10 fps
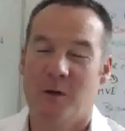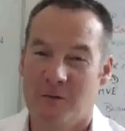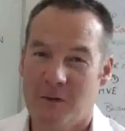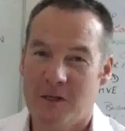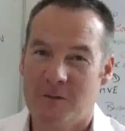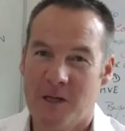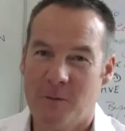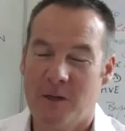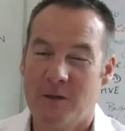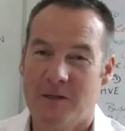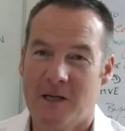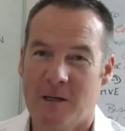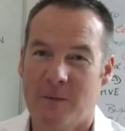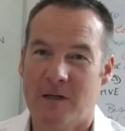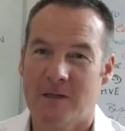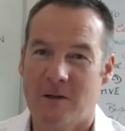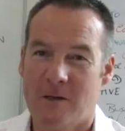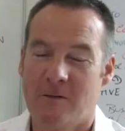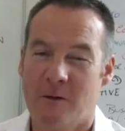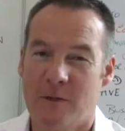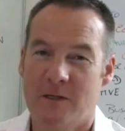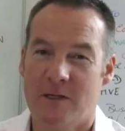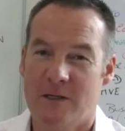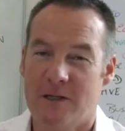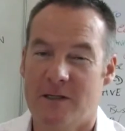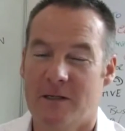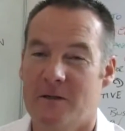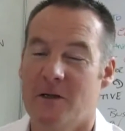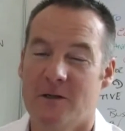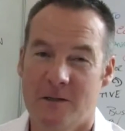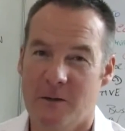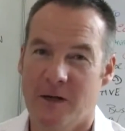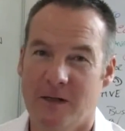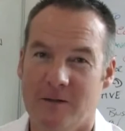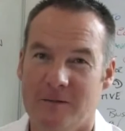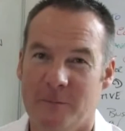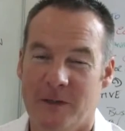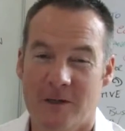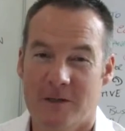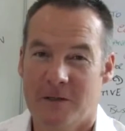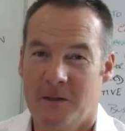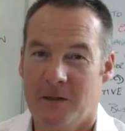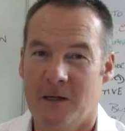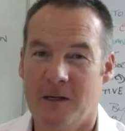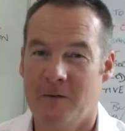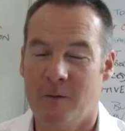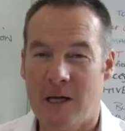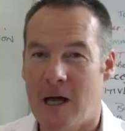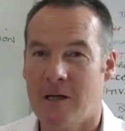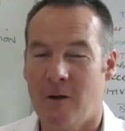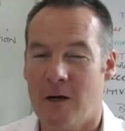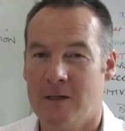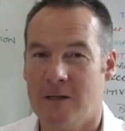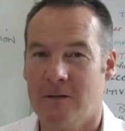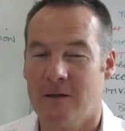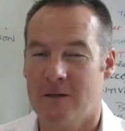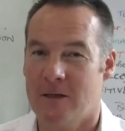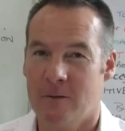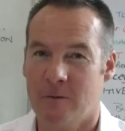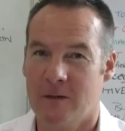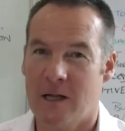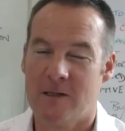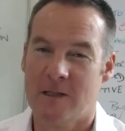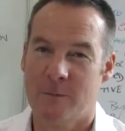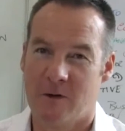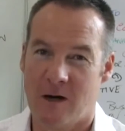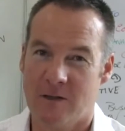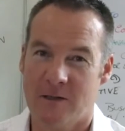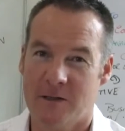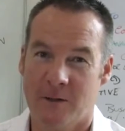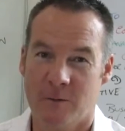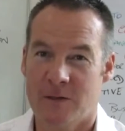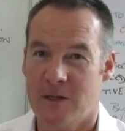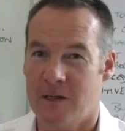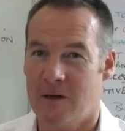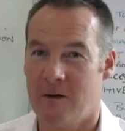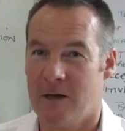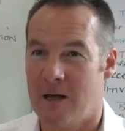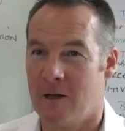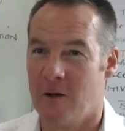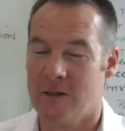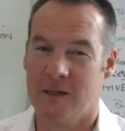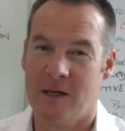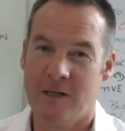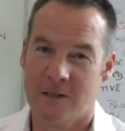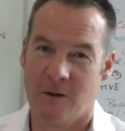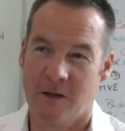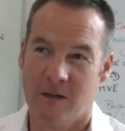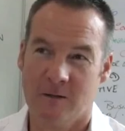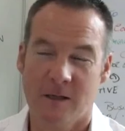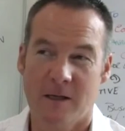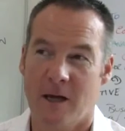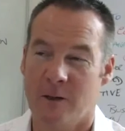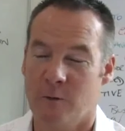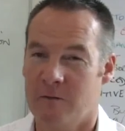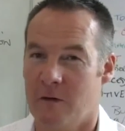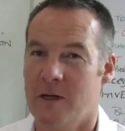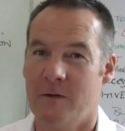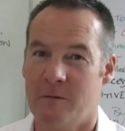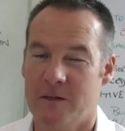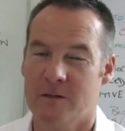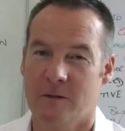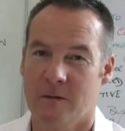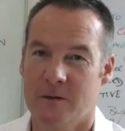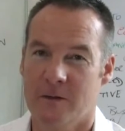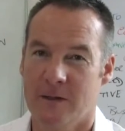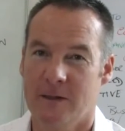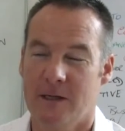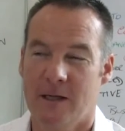My advice to anybody who's thinking about starting their own business is just do it, because if you analyse it, there's a thing called analysis paralysis, and you'll sit there and analysing it inside out, and you'll find every reason to not do it.